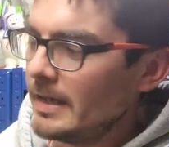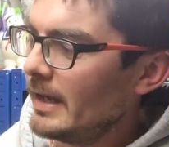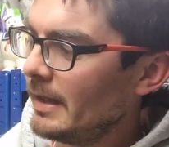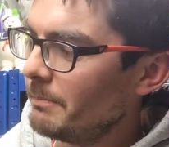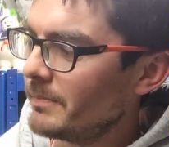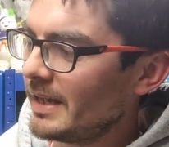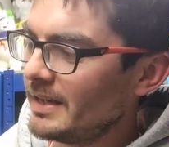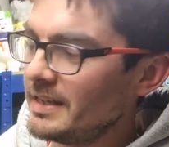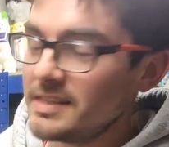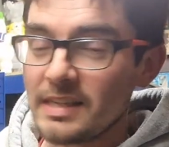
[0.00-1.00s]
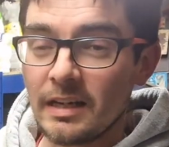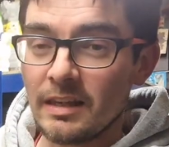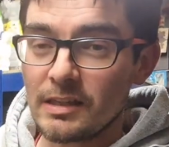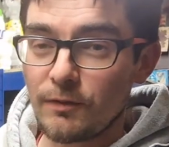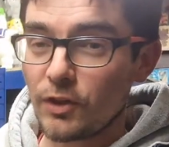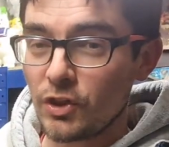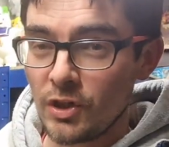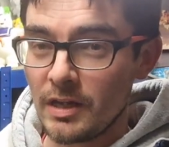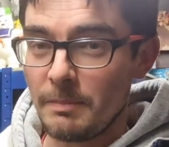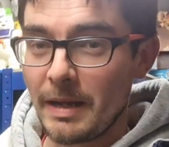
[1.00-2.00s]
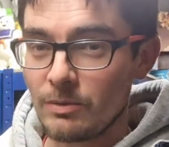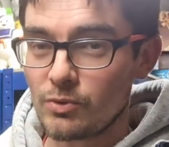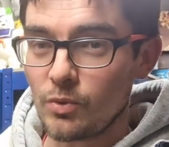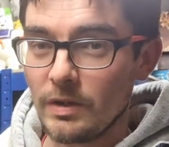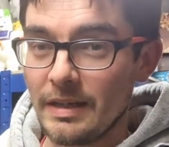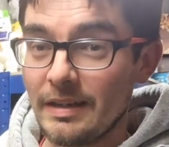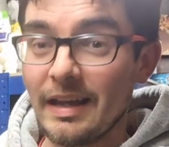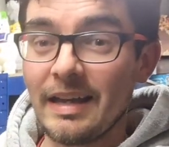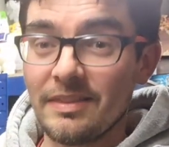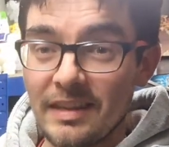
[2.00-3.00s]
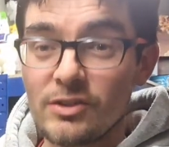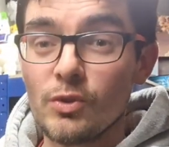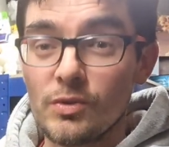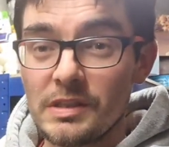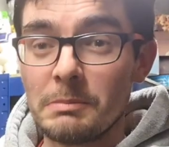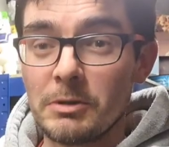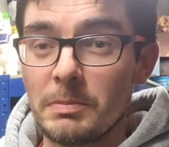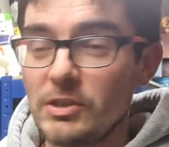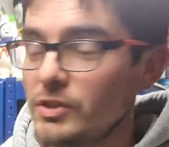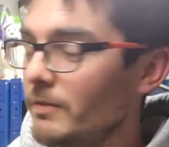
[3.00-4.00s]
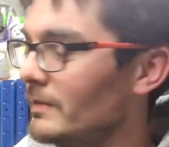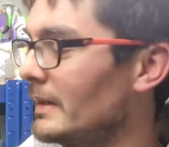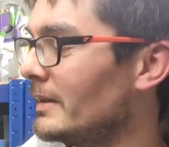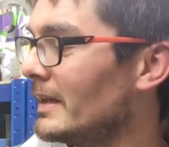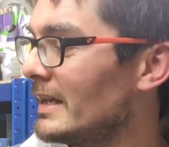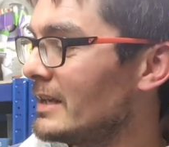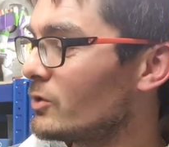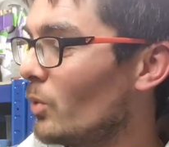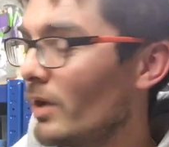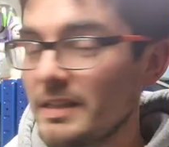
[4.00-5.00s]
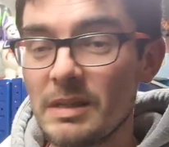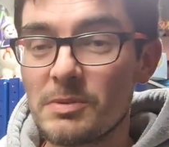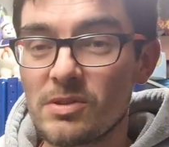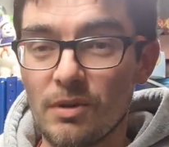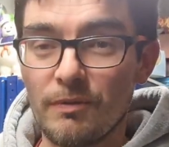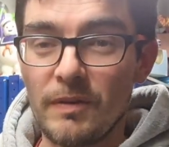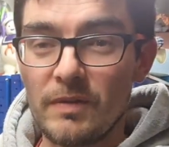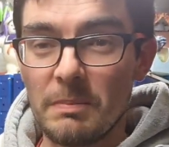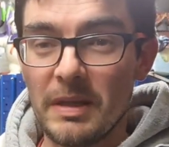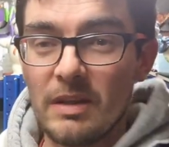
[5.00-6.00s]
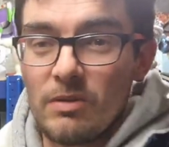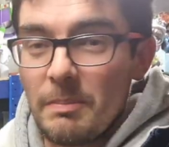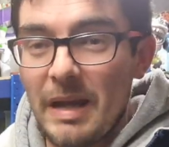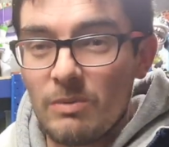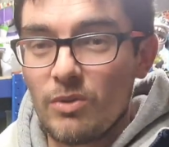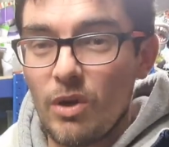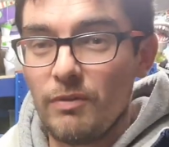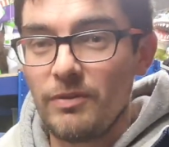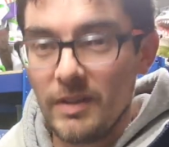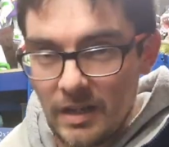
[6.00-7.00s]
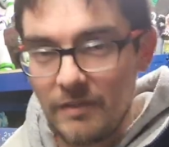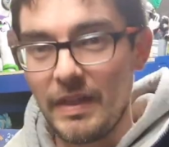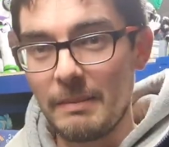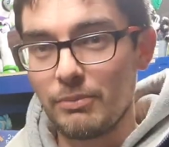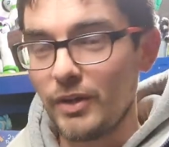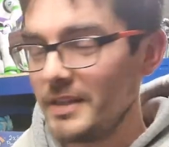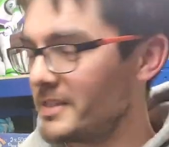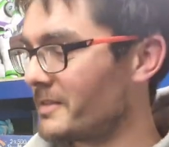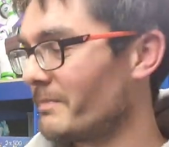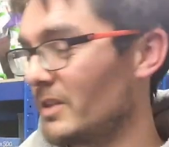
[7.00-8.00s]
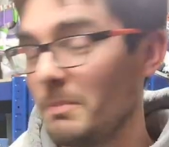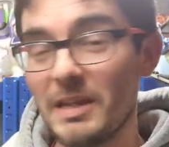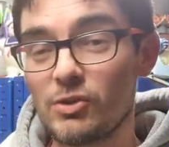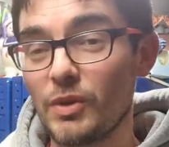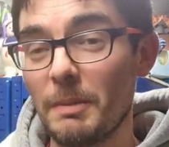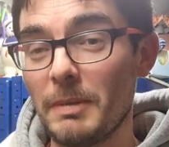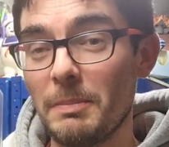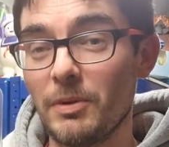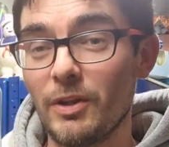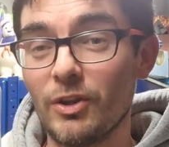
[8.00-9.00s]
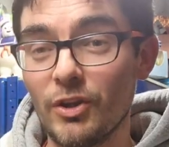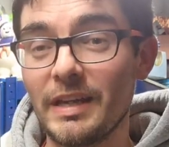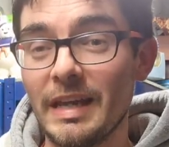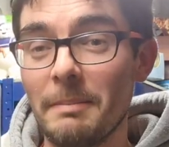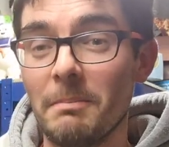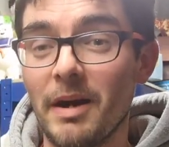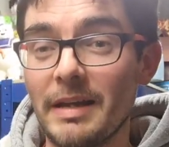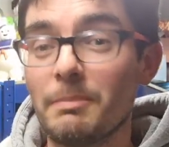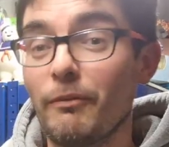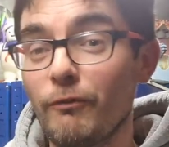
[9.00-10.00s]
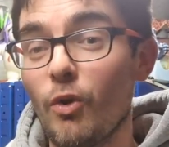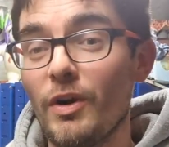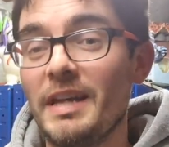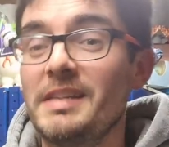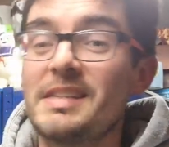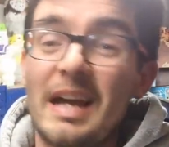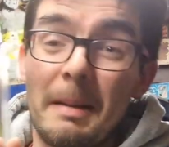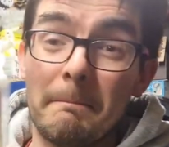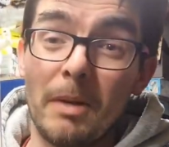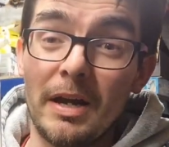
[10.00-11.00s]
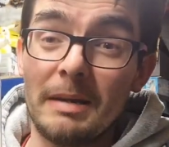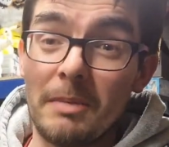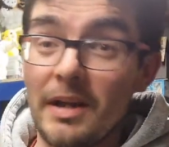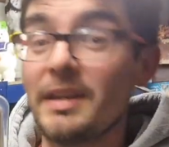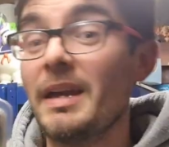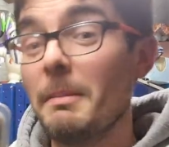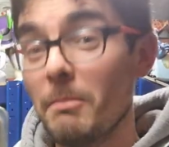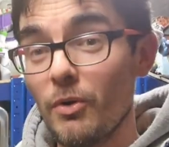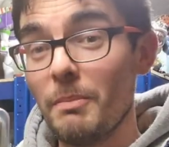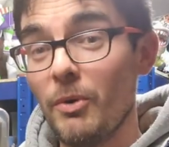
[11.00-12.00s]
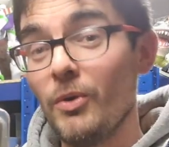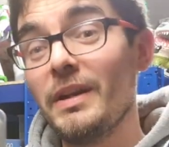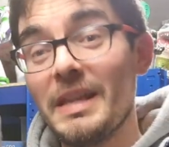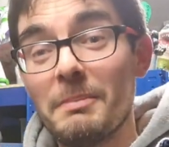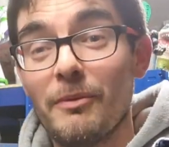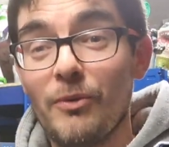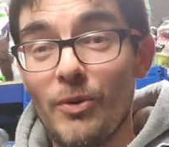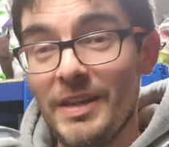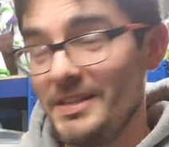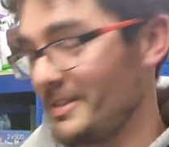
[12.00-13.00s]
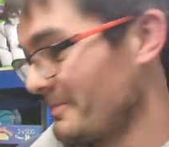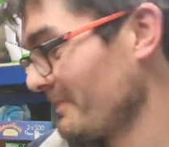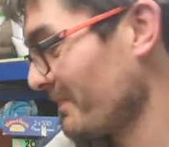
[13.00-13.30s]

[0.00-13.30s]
Um, and he's selling this for £30 all in and they do seem to be shifting. So all I did was knock 50p or a pound off of that price to make sure that people are looking at mine before his buying mine, more importantly, before his.